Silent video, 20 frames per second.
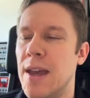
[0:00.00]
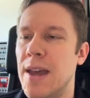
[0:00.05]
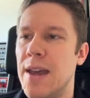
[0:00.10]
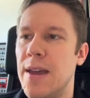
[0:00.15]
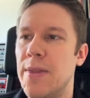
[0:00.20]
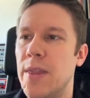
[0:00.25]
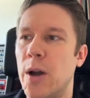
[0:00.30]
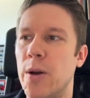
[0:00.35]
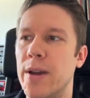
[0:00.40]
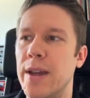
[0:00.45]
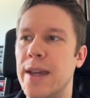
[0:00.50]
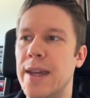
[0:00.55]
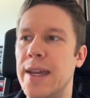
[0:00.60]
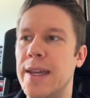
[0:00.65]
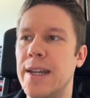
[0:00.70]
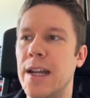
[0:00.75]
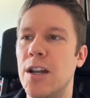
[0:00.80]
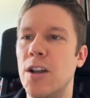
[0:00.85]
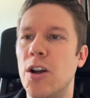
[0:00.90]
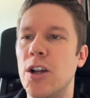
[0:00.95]
Now,
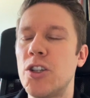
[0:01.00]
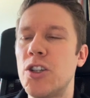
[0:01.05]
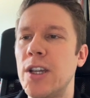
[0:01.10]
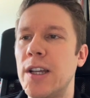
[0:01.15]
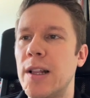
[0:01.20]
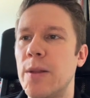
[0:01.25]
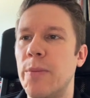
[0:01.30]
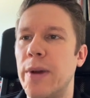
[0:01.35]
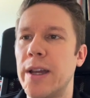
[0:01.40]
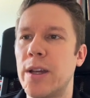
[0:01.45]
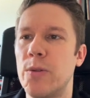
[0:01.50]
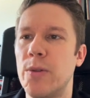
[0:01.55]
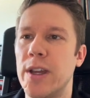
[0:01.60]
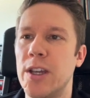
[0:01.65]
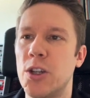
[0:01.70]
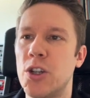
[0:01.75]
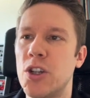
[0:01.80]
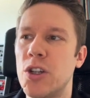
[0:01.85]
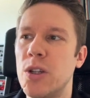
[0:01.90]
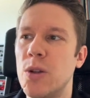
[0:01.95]
in a logical
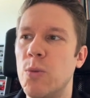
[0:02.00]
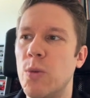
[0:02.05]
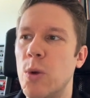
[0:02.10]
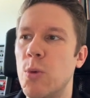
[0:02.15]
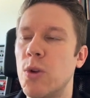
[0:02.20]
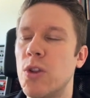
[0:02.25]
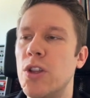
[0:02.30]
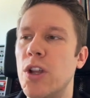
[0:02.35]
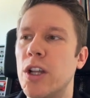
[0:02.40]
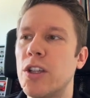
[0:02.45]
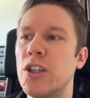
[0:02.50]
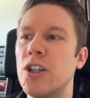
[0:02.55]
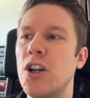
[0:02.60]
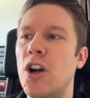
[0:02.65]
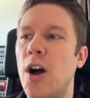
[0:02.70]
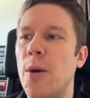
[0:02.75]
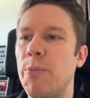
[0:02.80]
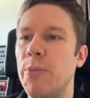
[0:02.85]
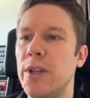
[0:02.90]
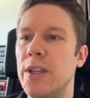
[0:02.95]
migration, we would not
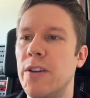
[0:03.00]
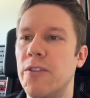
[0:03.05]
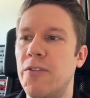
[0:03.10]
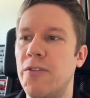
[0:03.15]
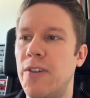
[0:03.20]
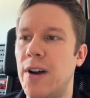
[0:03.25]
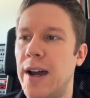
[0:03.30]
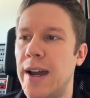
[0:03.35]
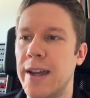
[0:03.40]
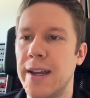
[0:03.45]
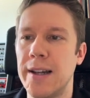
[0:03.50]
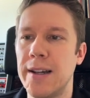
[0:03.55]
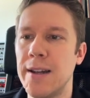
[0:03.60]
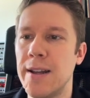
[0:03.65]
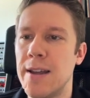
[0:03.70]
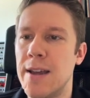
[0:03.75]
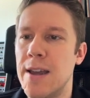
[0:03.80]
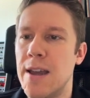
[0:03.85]
copy the file.